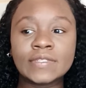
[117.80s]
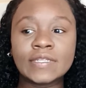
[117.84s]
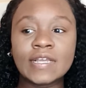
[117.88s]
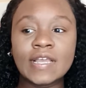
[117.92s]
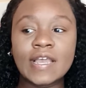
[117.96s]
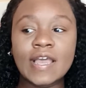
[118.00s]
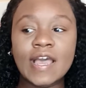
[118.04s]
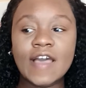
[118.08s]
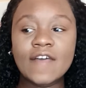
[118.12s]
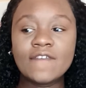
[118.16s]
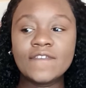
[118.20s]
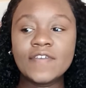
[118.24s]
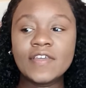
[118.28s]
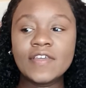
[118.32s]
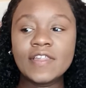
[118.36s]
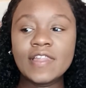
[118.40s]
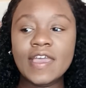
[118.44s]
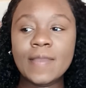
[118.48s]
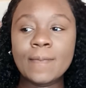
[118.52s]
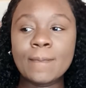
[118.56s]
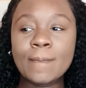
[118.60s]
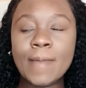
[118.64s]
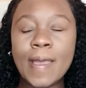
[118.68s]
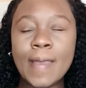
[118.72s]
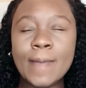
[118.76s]
I feel
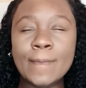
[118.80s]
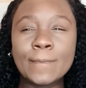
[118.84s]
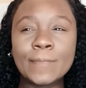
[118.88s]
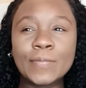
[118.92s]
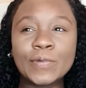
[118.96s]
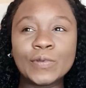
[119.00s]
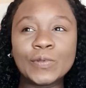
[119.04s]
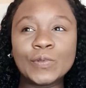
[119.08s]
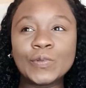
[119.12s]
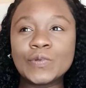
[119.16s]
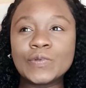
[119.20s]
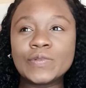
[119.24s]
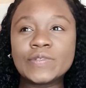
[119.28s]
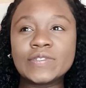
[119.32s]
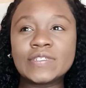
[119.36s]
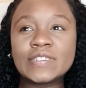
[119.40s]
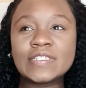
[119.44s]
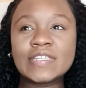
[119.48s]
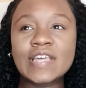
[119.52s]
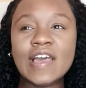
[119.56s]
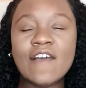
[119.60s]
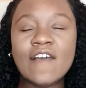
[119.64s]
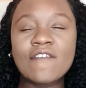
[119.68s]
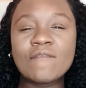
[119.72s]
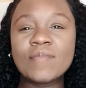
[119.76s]
like my moods
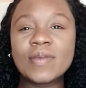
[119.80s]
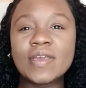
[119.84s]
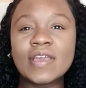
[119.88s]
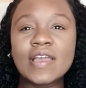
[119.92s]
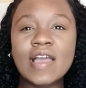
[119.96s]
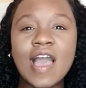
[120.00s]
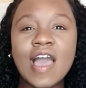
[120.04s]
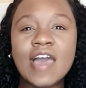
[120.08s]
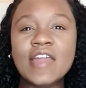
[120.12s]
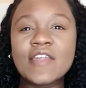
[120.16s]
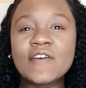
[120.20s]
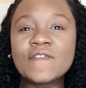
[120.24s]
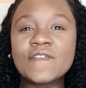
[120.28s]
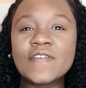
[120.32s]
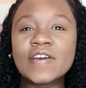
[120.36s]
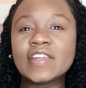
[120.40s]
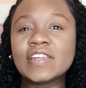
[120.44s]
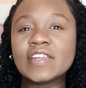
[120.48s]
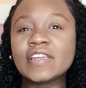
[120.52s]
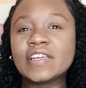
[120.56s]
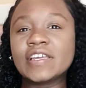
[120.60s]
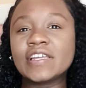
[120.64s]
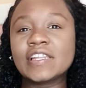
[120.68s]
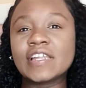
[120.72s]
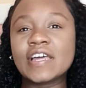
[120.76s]
have been kind of
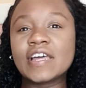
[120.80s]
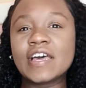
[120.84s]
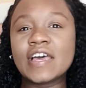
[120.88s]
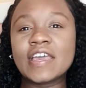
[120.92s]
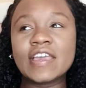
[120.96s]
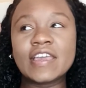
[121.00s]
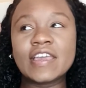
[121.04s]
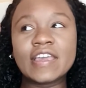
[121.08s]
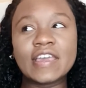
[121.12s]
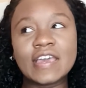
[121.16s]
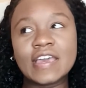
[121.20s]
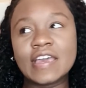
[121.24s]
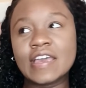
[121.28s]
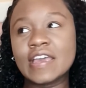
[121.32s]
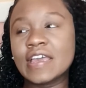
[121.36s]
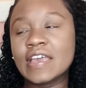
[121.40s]
funny. Like,